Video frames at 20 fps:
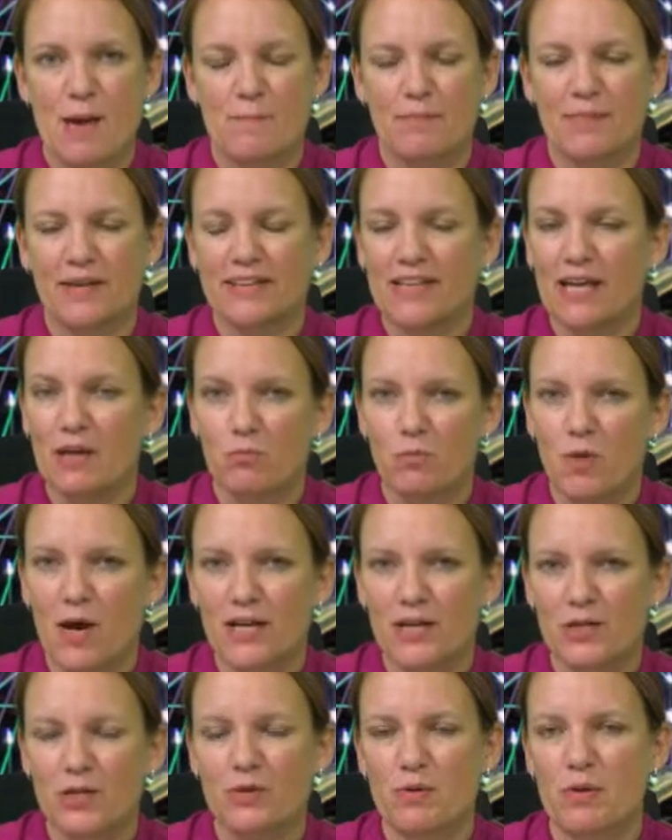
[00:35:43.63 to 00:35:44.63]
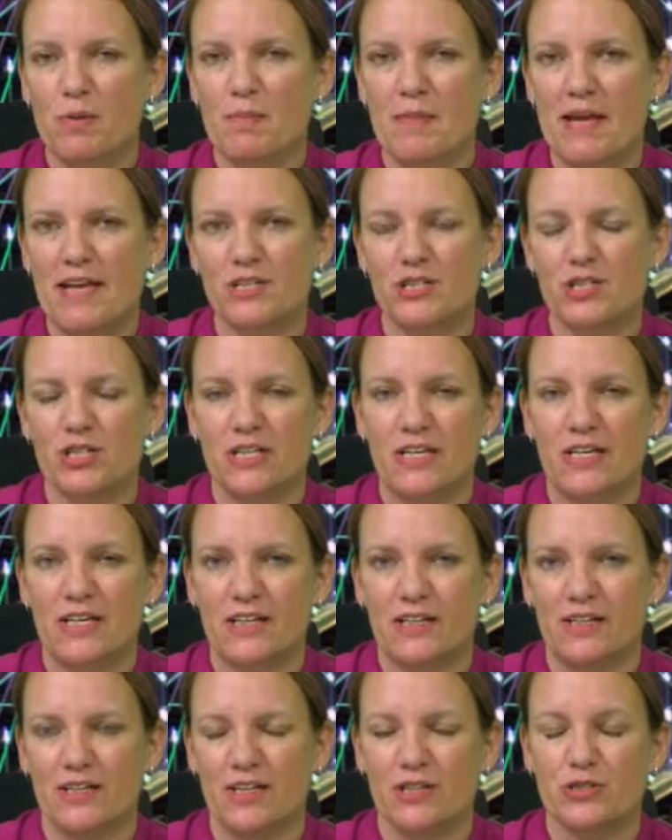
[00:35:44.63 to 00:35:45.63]
but that one you were mentioning,
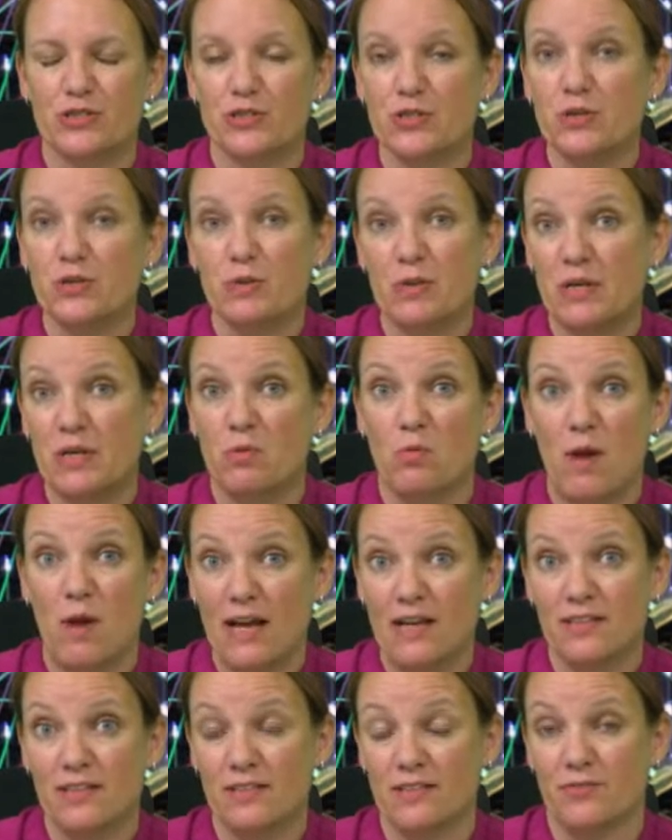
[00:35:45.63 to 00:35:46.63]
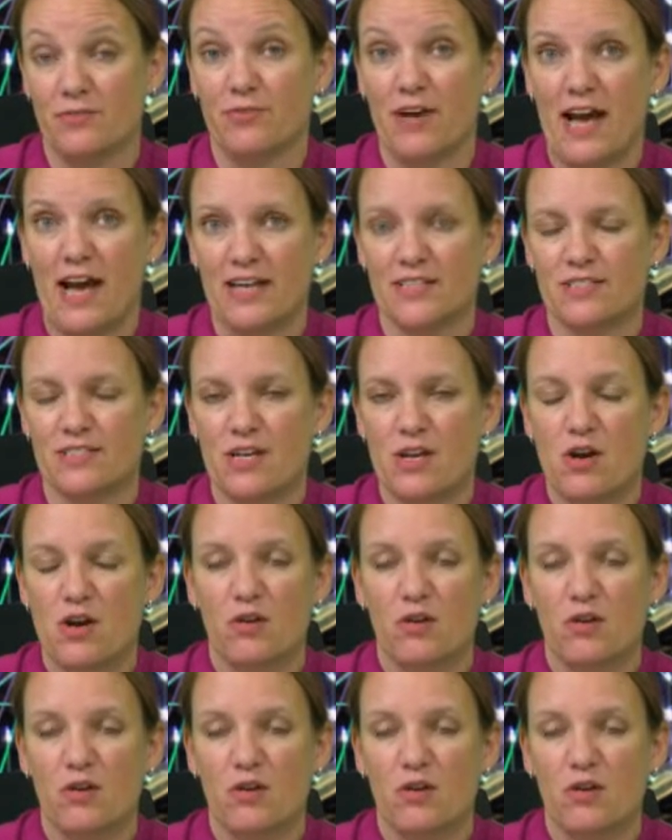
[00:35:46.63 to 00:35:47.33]
a two-in-one device,